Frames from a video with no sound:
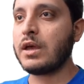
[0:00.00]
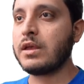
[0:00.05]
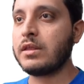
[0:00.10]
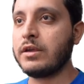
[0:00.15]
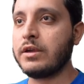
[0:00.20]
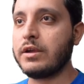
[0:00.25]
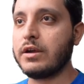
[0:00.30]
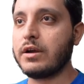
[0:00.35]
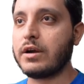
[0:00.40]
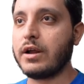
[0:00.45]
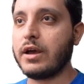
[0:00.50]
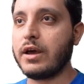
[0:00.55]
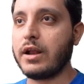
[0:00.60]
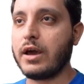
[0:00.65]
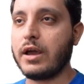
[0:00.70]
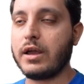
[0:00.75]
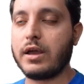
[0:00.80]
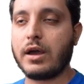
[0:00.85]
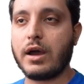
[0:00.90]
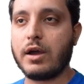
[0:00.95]
and here, and
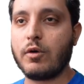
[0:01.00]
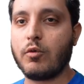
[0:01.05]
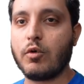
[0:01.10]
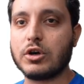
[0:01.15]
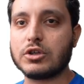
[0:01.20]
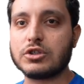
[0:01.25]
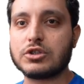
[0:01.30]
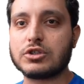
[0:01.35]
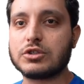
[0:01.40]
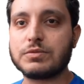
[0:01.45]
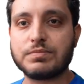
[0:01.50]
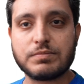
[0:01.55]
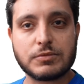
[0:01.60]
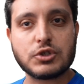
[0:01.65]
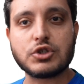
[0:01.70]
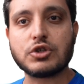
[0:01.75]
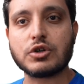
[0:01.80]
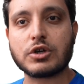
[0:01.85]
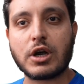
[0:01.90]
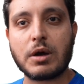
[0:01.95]
I want
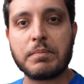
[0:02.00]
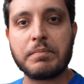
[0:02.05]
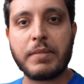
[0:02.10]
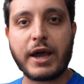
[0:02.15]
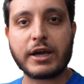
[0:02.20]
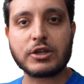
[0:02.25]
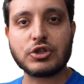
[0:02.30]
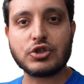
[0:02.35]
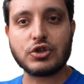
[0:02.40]
to come back